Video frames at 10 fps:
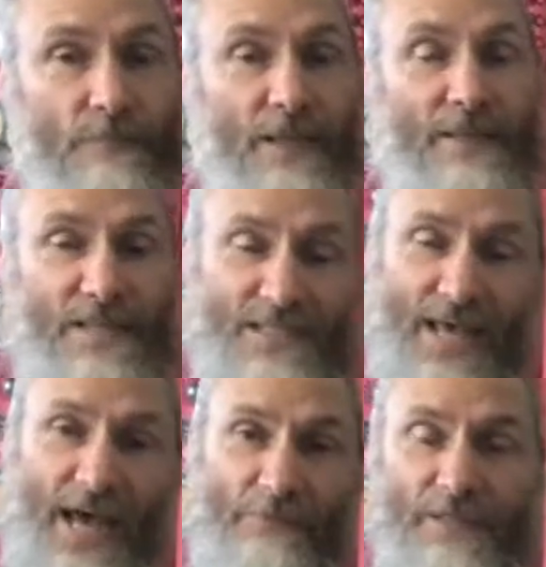this
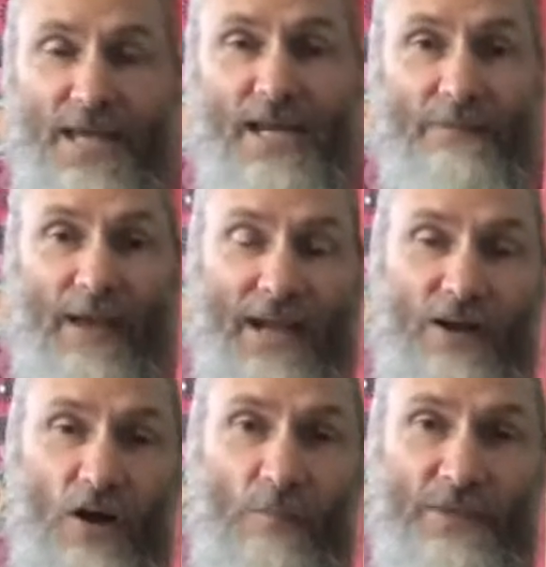lad was heading back
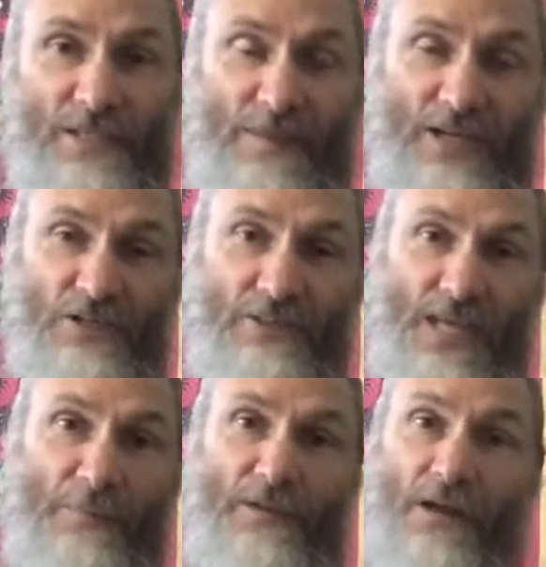home with his magical
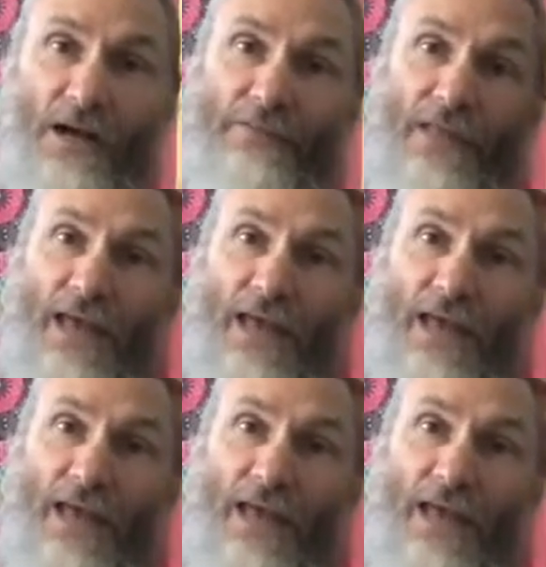tablecloth,